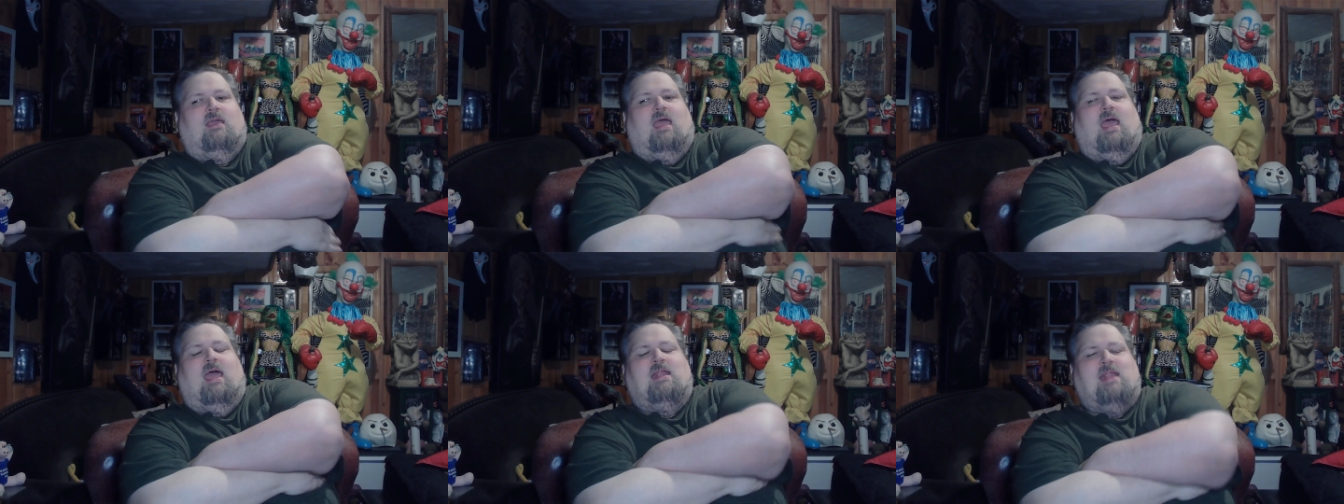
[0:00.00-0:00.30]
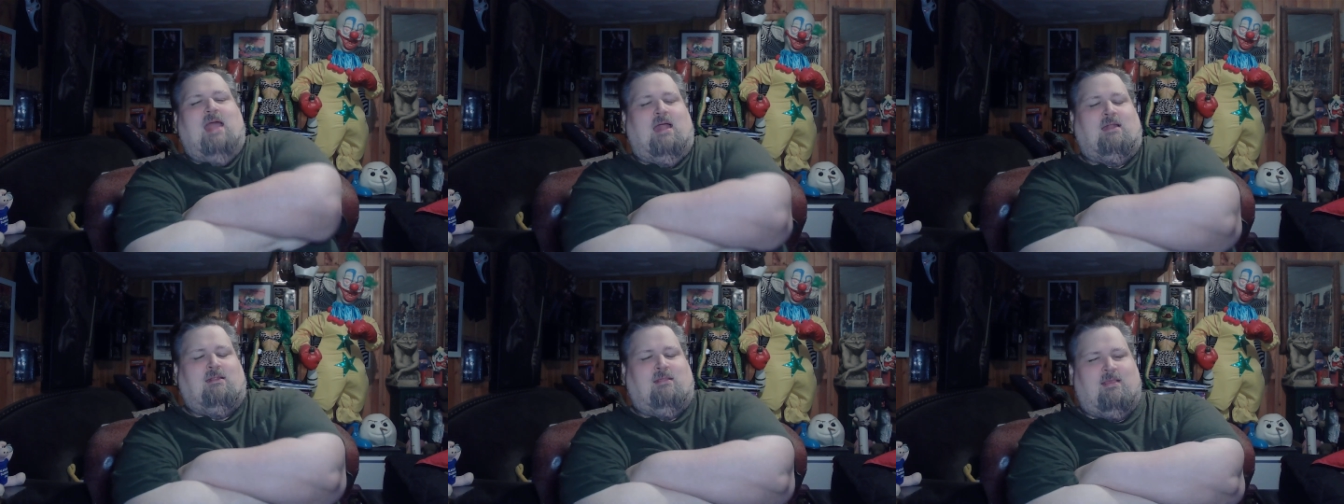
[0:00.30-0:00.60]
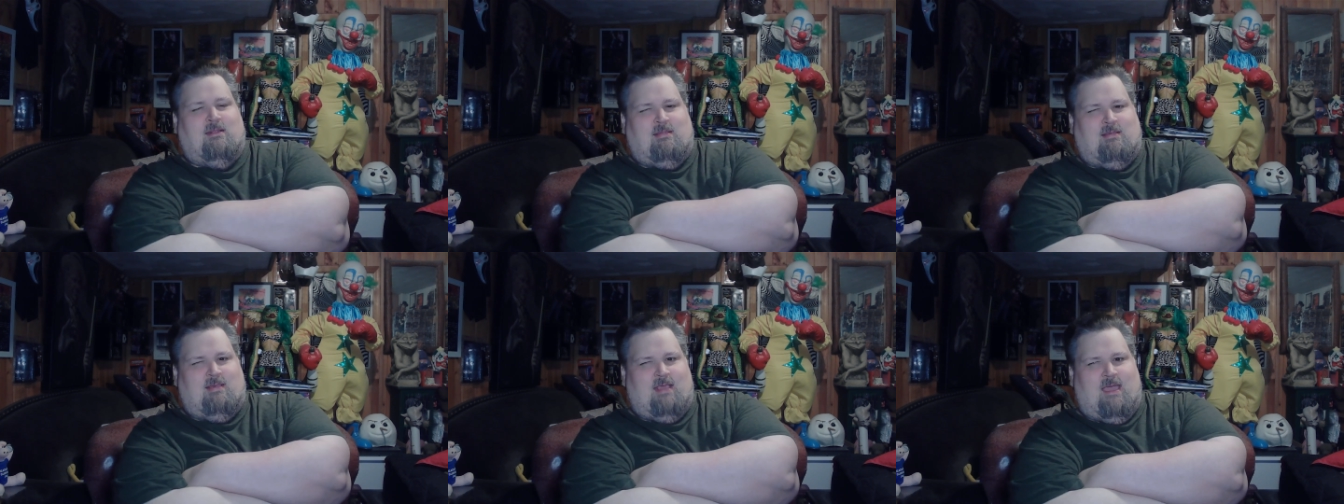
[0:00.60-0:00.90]
and that's
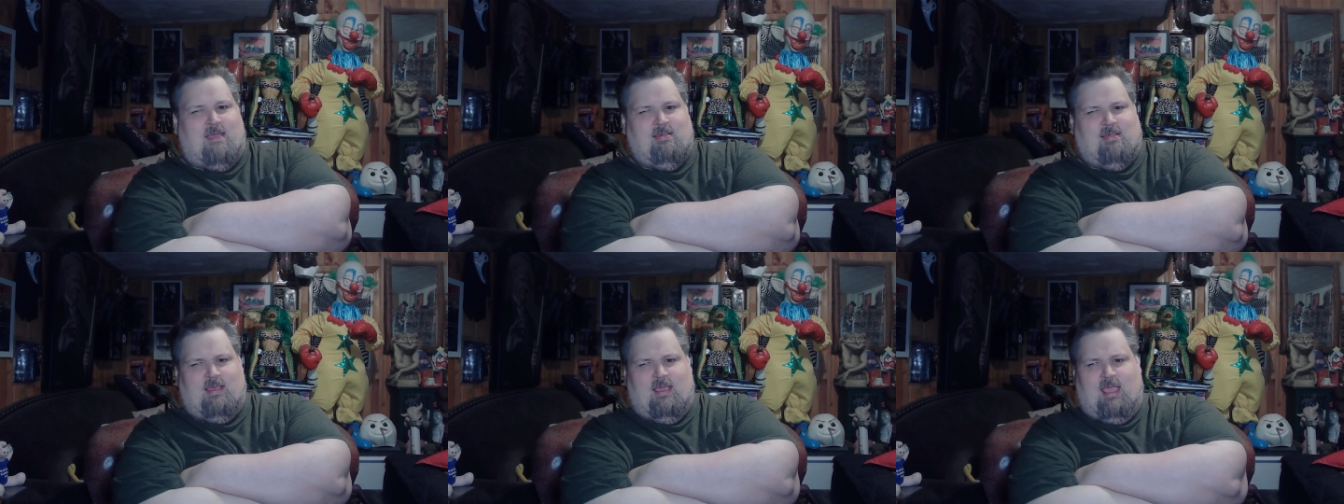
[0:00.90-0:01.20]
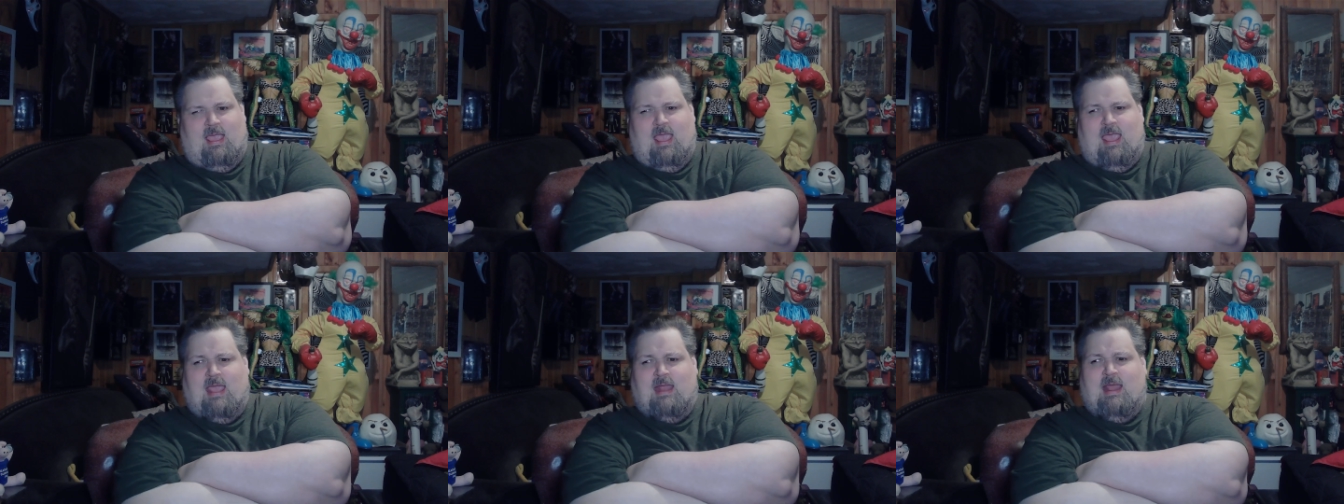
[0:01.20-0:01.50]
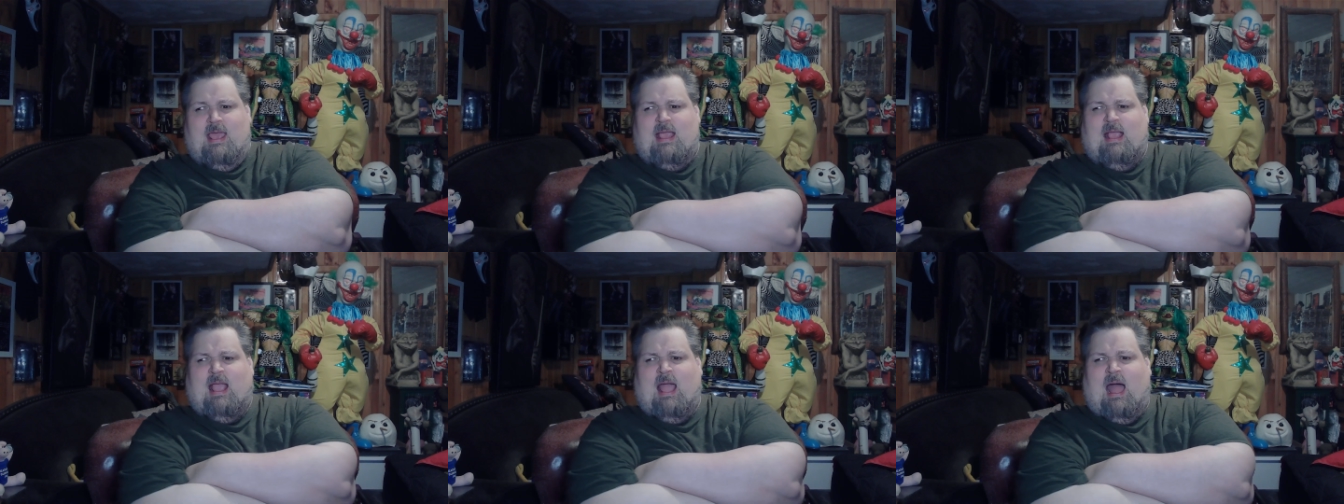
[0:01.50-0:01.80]
it says in
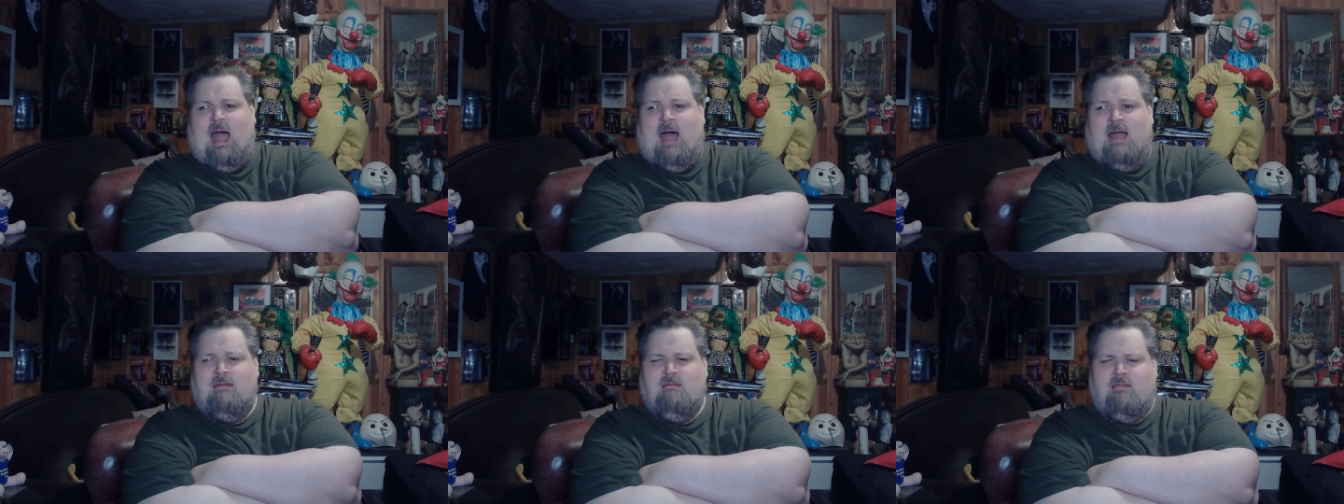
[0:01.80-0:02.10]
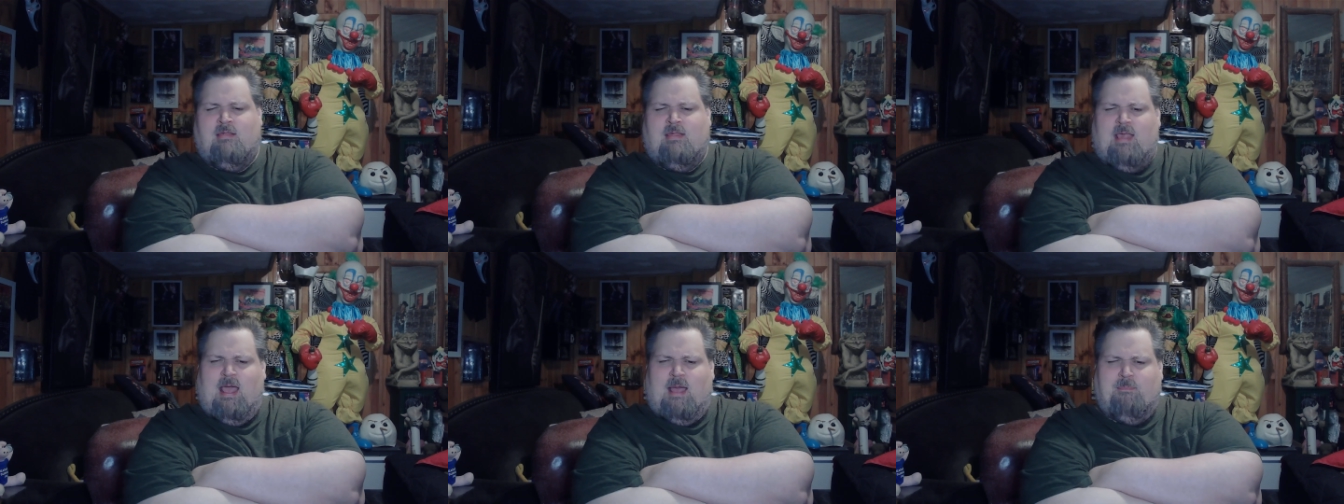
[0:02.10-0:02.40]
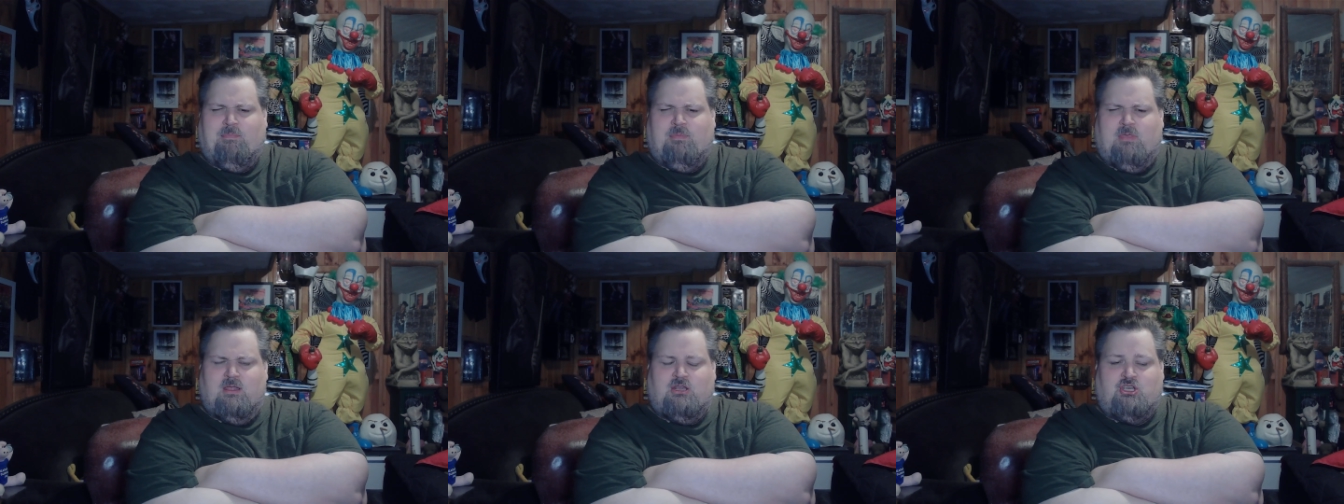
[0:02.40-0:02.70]
a
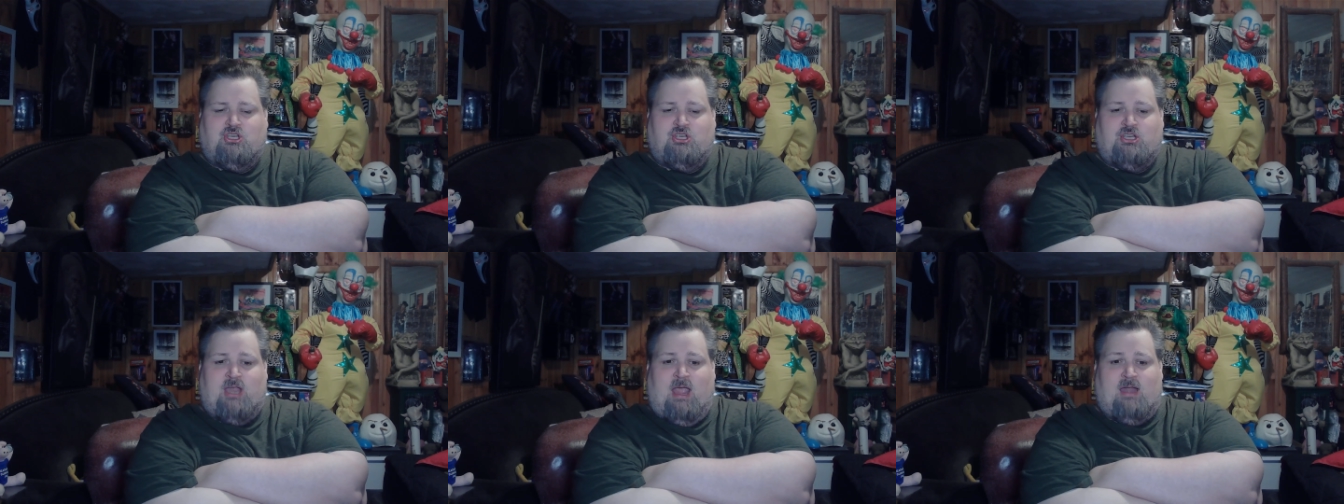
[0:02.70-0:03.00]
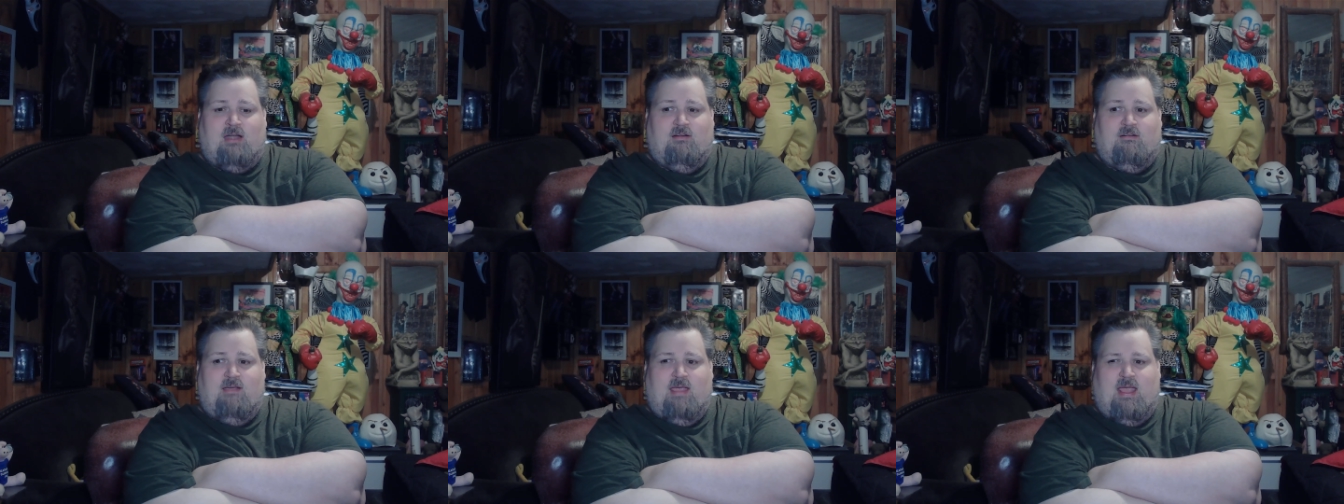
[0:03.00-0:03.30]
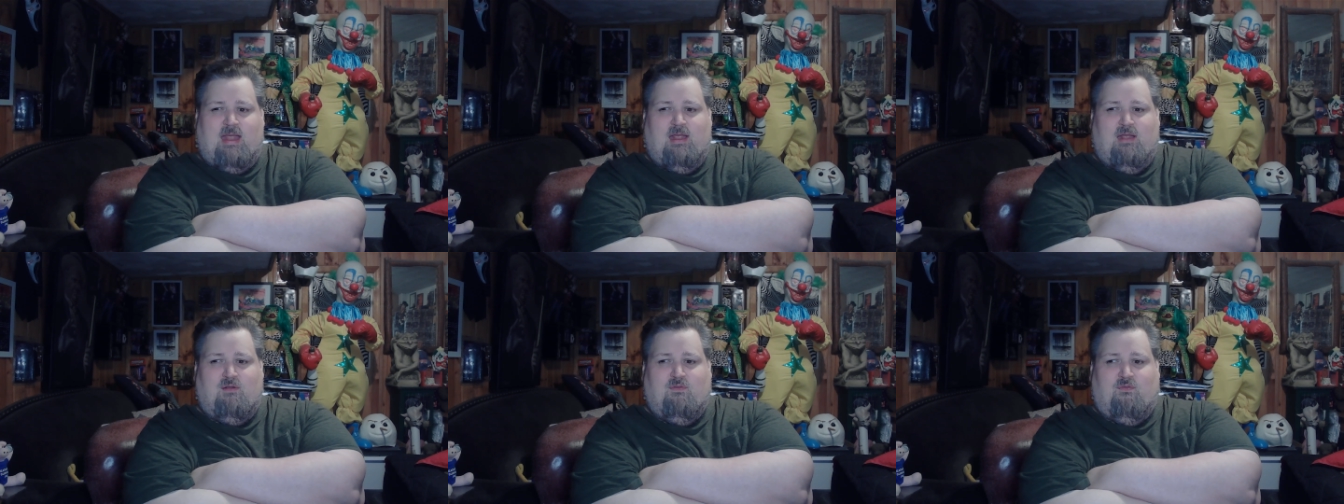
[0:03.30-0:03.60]
concept
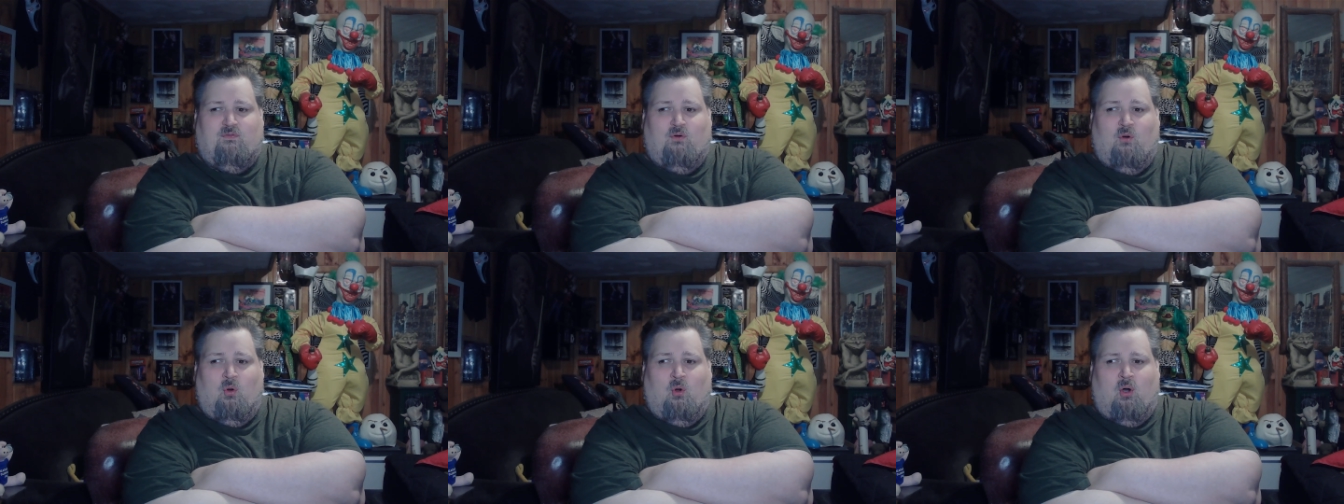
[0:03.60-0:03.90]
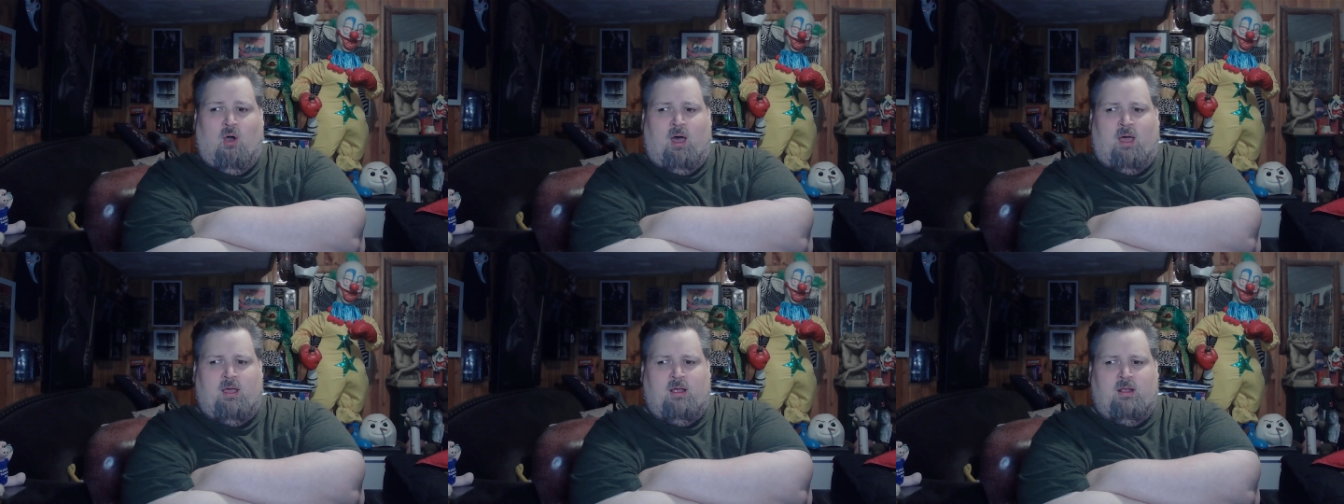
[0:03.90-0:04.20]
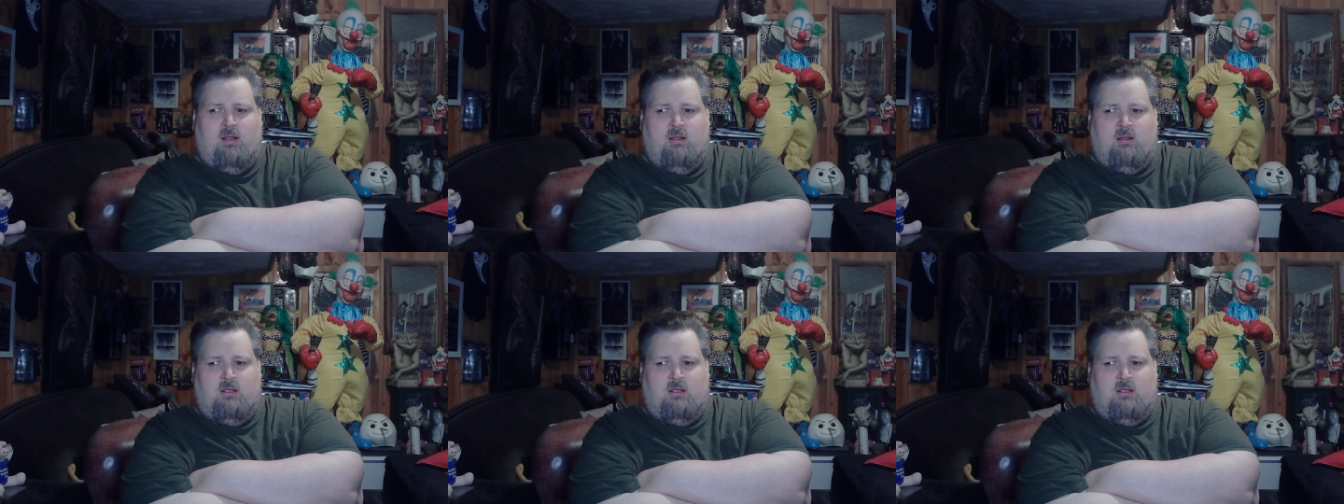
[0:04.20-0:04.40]
generated for